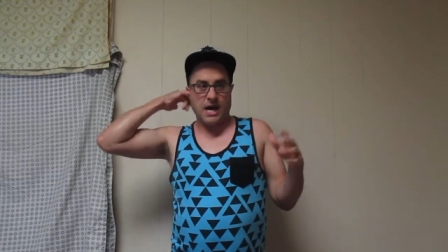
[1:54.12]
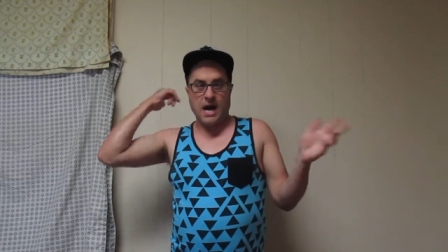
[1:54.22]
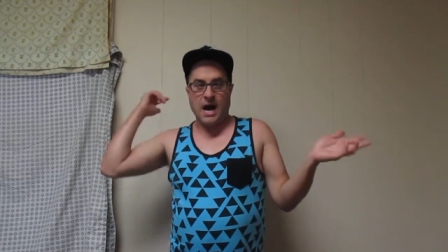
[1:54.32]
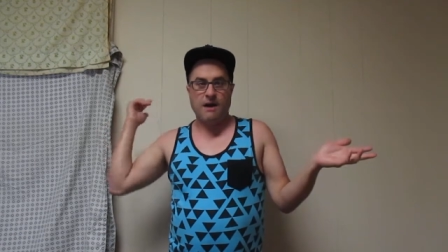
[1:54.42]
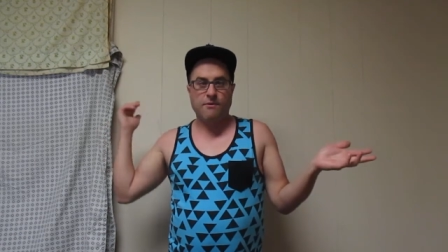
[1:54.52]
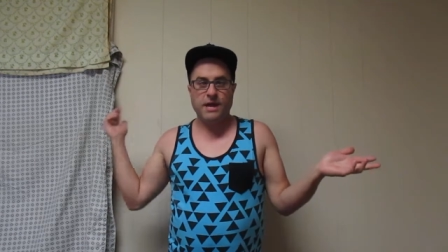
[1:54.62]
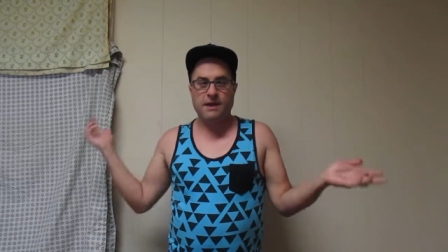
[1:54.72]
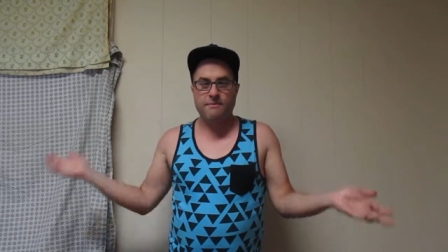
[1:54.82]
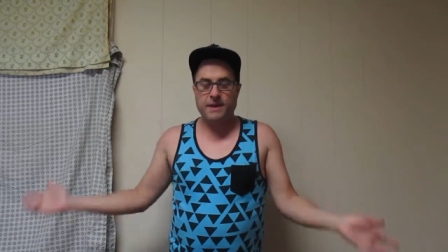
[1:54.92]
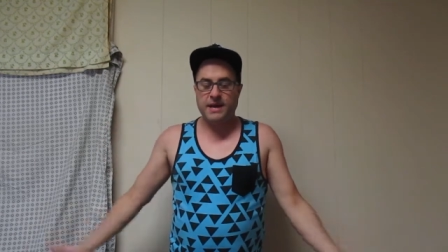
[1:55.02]
I really
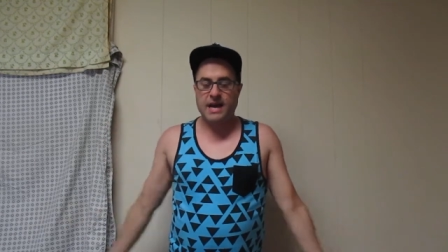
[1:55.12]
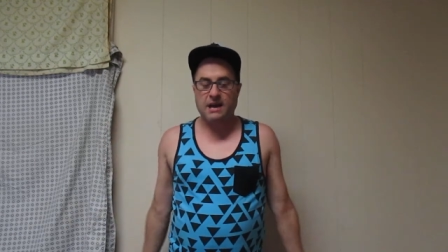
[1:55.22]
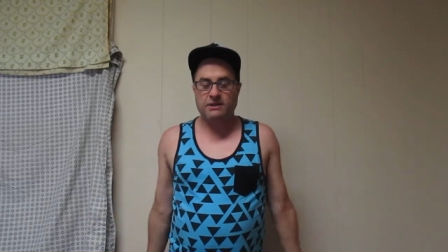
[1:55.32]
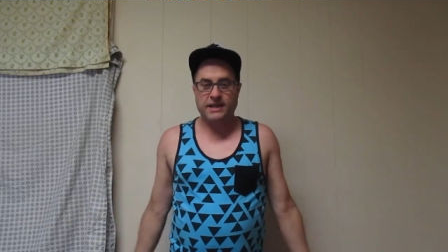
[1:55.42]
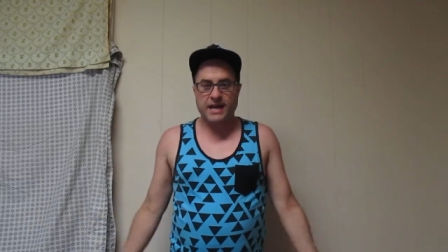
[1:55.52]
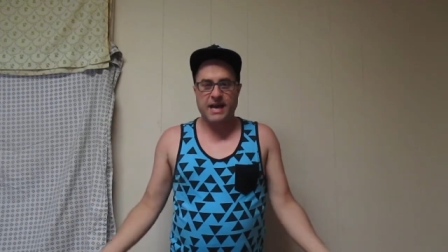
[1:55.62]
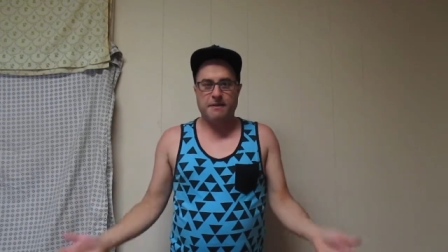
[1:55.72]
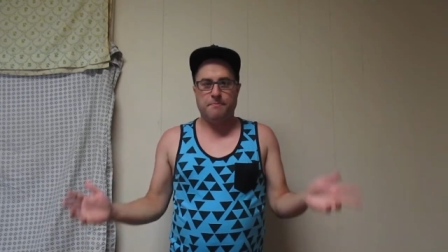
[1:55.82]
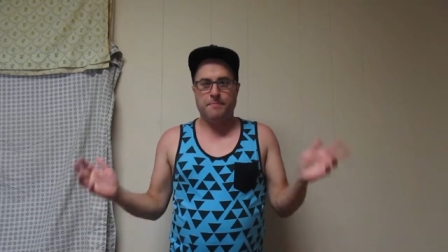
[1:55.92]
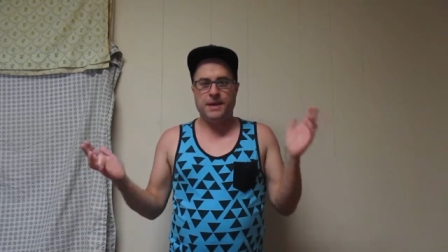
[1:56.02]
haven't been in the house
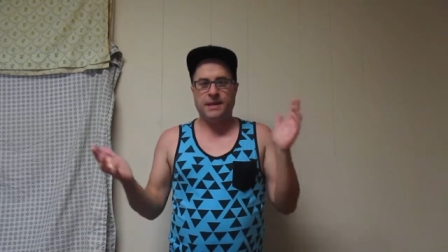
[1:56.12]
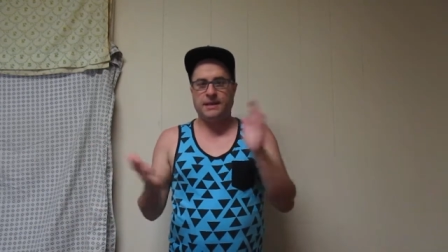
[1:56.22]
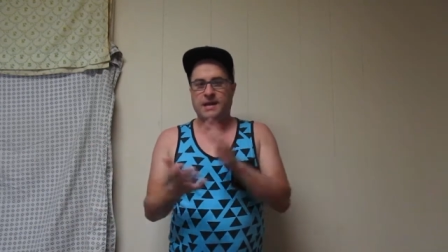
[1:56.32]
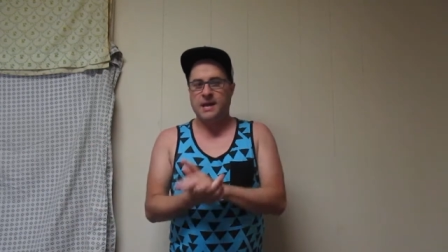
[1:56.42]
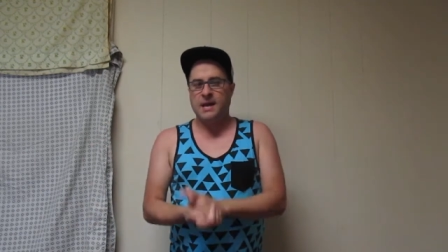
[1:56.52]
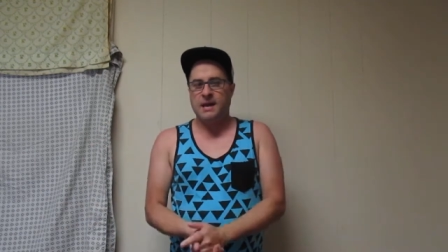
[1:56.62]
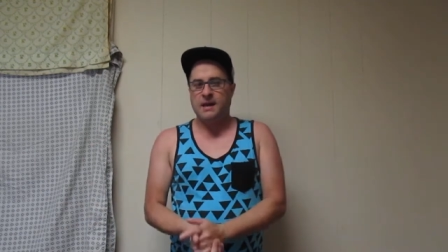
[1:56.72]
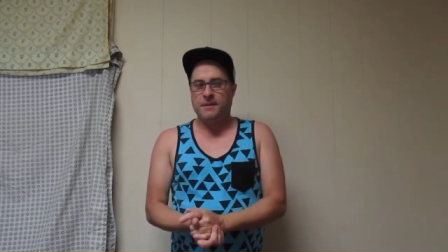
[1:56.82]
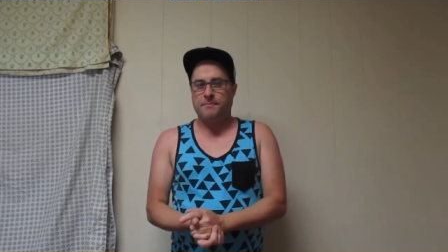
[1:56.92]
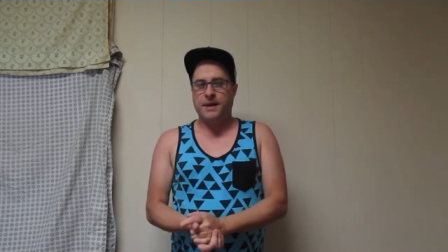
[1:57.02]
yet, but
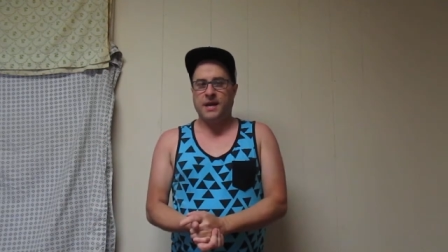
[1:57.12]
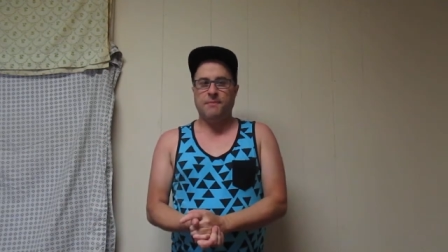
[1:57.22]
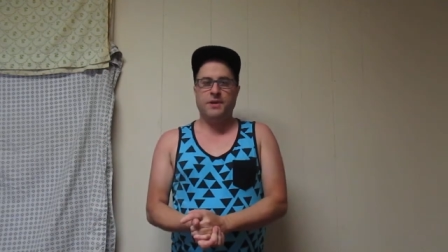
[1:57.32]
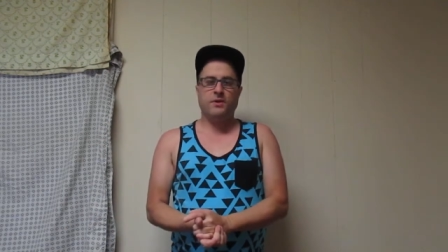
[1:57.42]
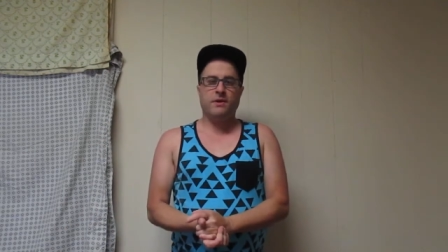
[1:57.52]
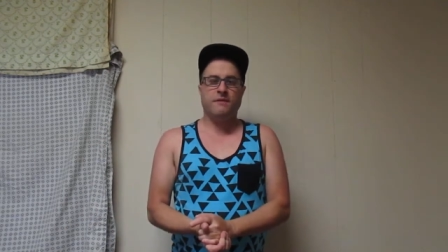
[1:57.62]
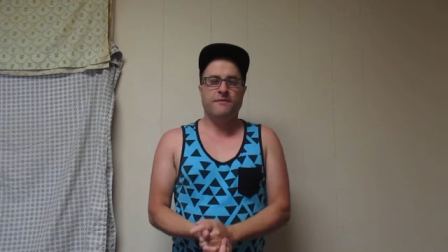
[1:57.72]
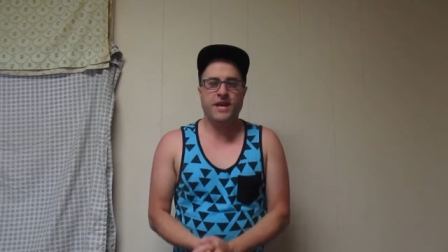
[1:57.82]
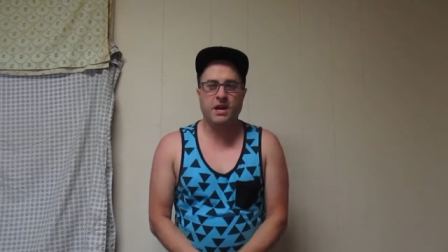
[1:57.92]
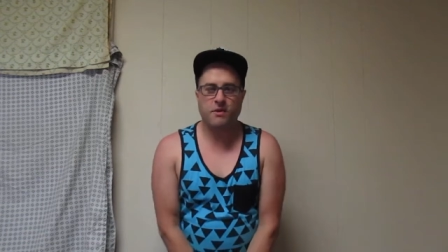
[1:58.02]
I'll be doing a
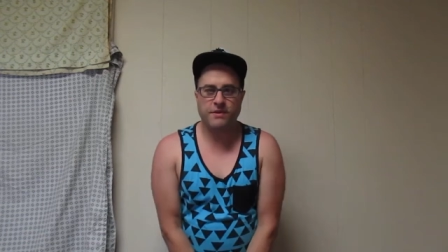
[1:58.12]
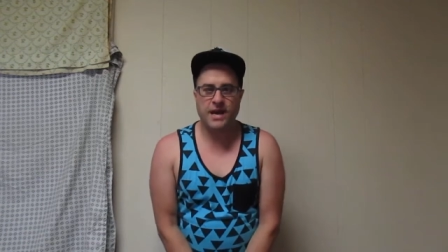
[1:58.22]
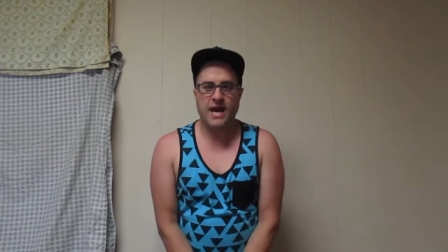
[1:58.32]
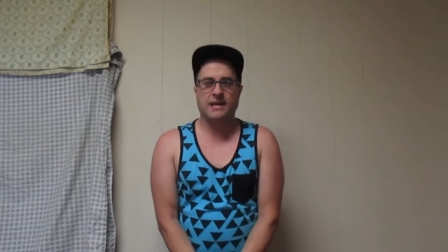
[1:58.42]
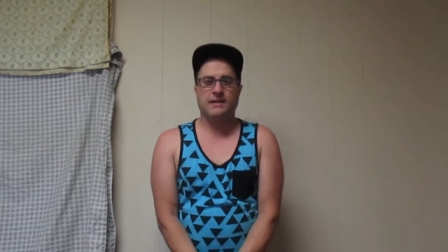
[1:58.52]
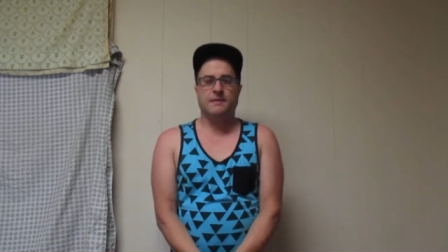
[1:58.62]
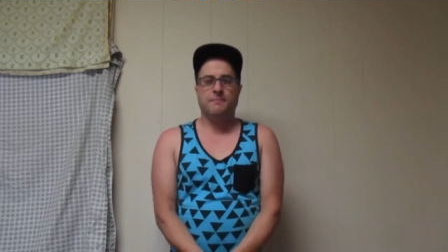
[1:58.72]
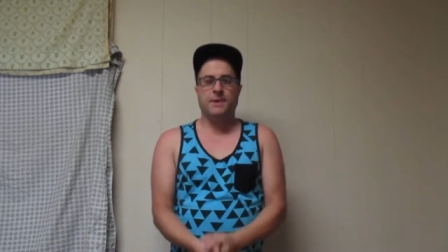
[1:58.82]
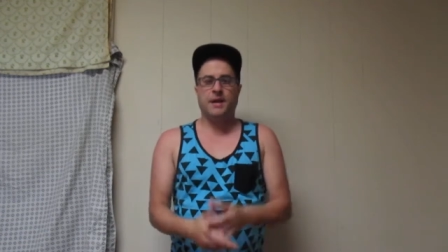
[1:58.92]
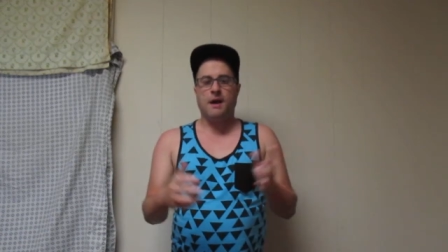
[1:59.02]
video on that.
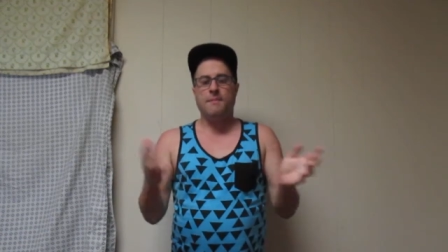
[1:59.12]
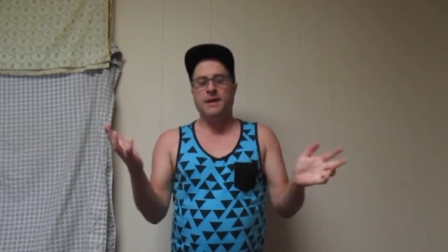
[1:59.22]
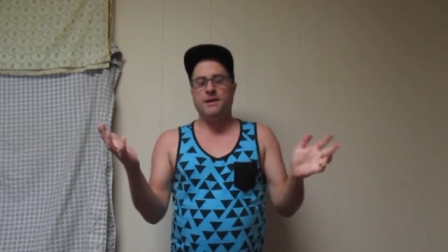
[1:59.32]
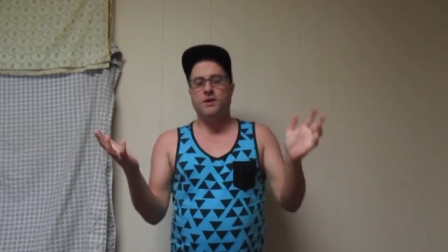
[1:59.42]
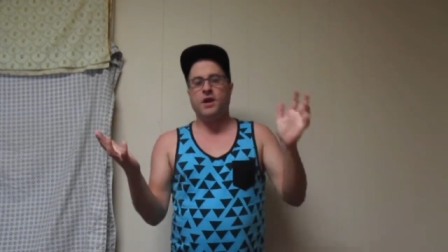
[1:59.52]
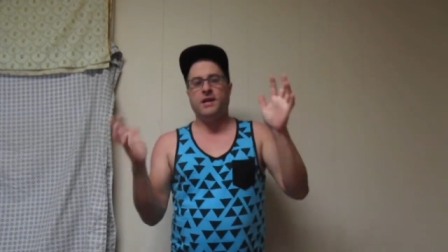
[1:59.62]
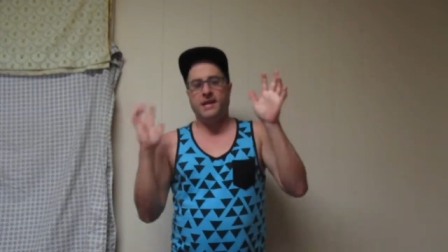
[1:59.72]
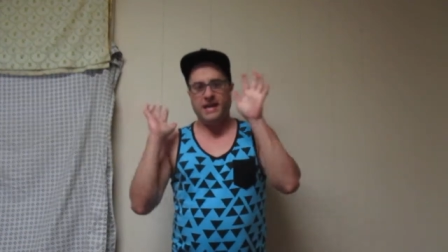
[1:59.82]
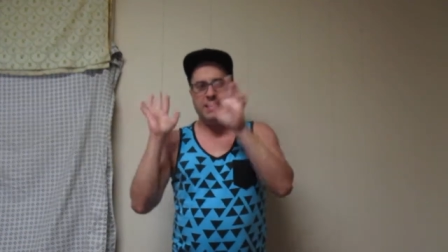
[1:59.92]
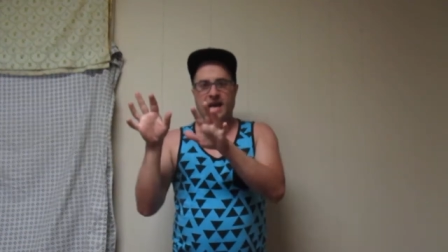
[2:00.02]
But I mean, not
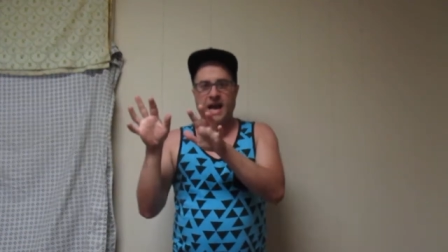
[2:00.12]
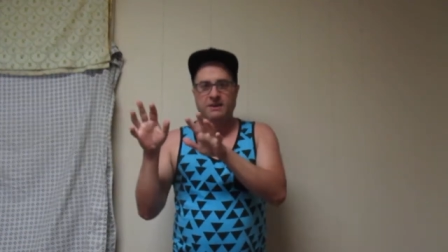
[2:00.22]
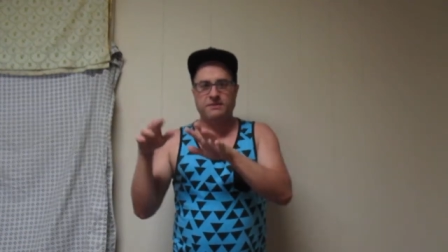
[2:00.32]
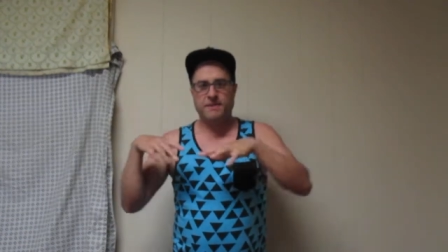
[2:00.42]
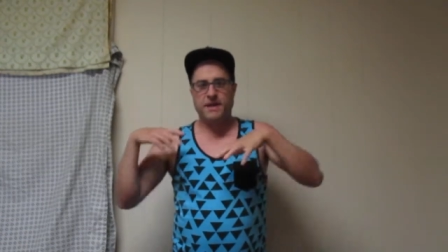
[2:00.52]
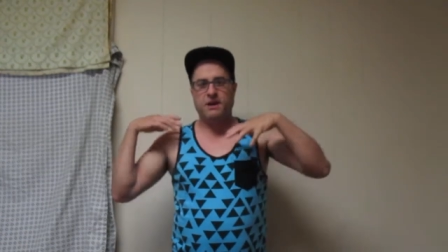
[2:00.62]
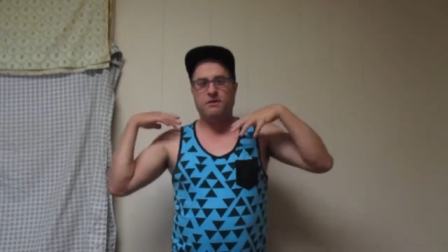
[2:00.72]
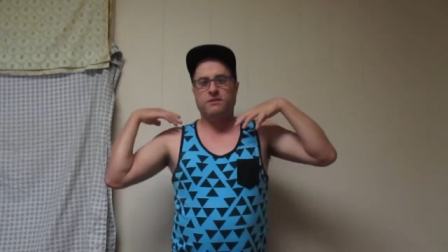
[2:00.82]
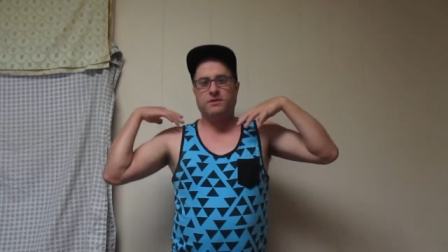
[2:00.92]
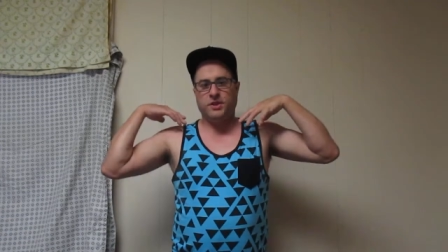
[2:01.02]
in the house, but
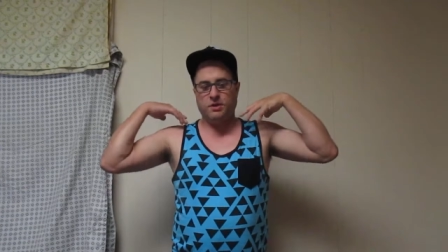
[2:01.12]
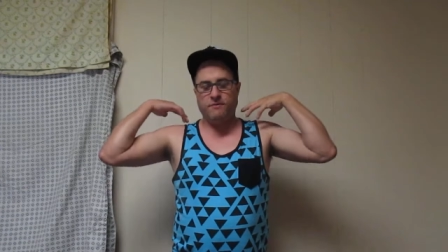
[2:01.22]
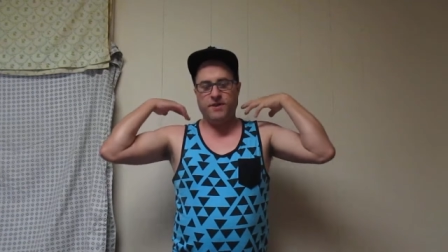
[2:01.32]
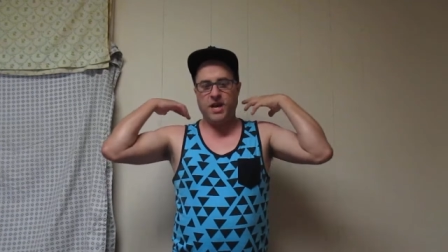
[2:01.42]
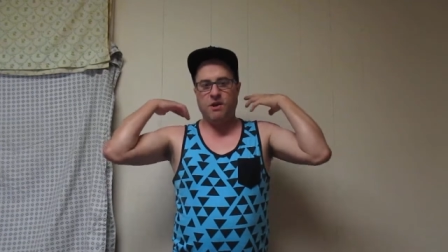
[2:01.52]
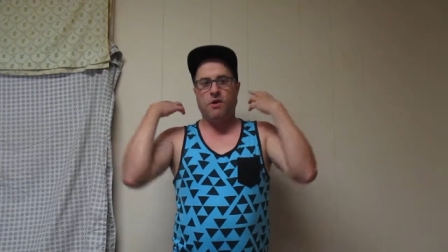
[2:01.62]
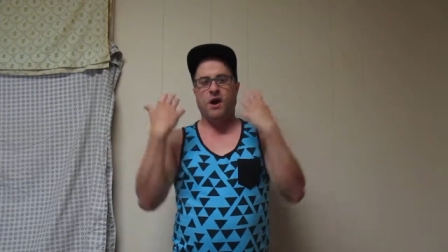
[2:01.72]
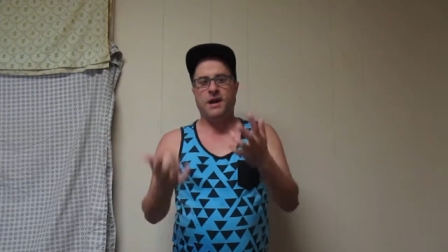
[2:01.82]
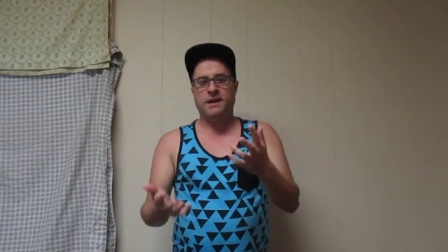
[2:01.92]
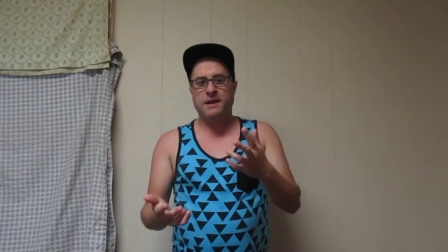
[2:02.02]
I'll do a video
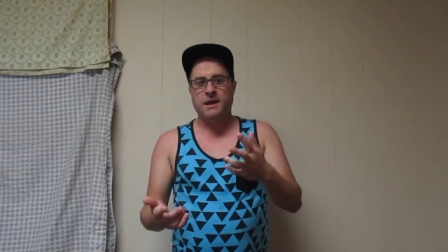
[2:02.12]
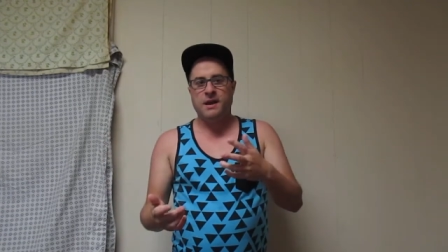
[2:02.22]
on